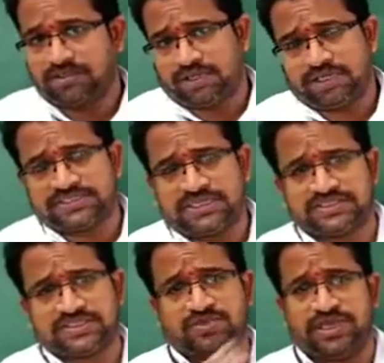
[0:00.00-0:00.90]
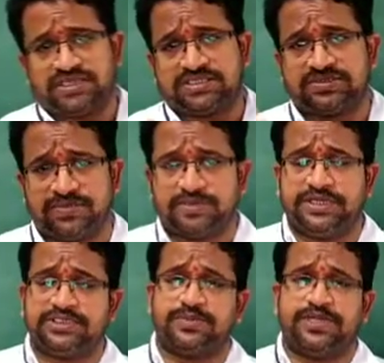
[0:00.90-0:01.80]
x-axis, y-axis, maybe
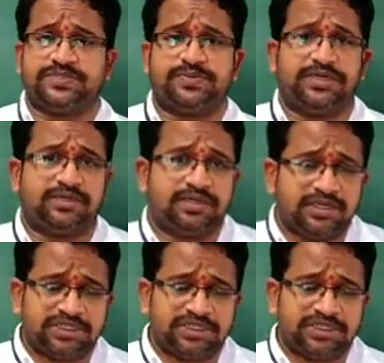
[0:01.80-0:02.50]
displacement,